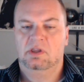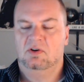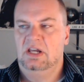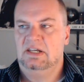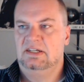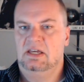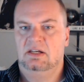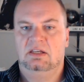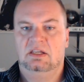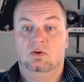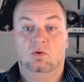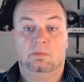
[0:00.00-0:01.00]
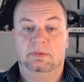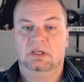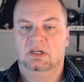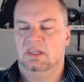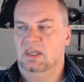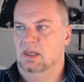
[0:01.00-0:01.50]
identity or be a
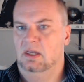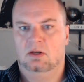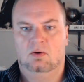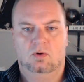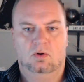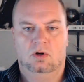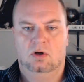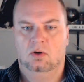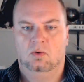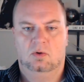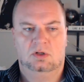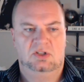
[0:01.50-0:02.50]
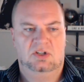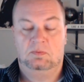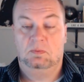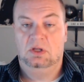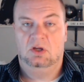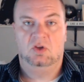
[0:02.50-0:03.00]
kid or just
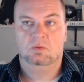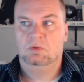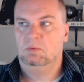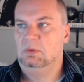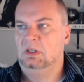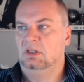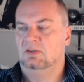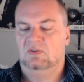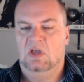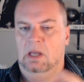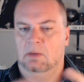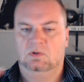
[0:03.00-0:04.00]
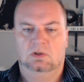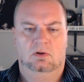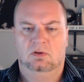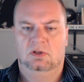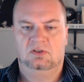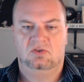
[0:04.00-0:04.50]
be a human being is
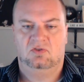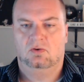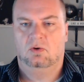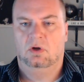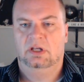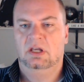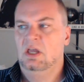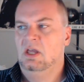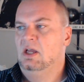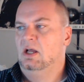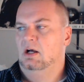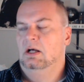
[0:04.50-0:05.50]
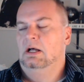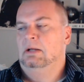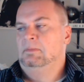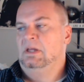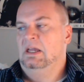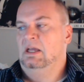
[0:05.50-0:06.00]
absolutely destroyed.
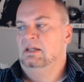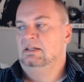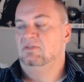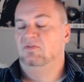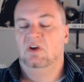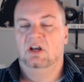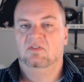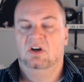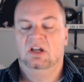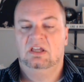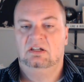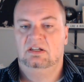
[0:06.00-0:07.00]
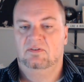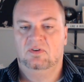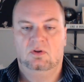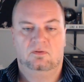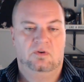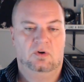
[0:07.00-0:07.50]
And it's very, very
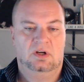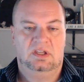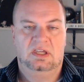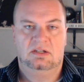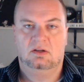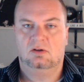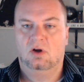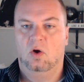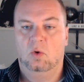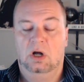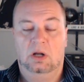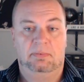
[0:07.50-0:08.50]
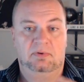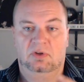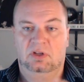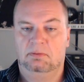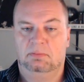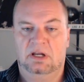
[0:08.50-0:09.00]
difficult for a kid to grow up and
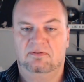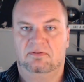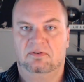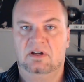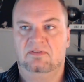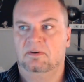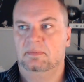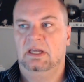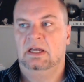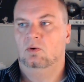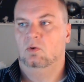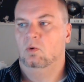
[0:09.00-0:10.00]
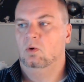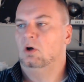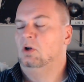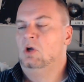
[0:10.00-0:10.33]
really break free from that or